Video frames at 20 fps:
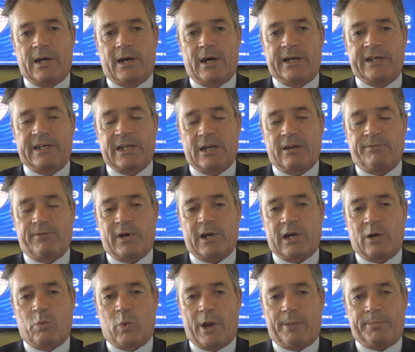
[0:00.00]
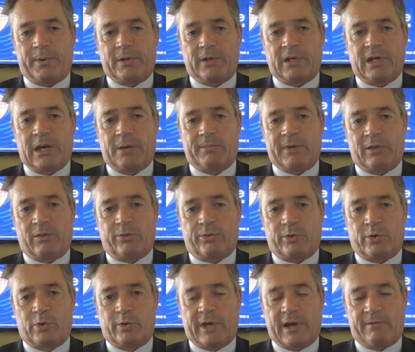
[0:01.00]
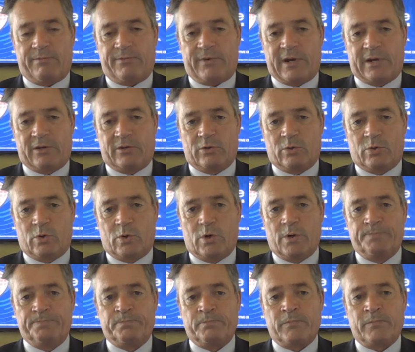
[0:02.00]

identifying a weapon coming through that front door,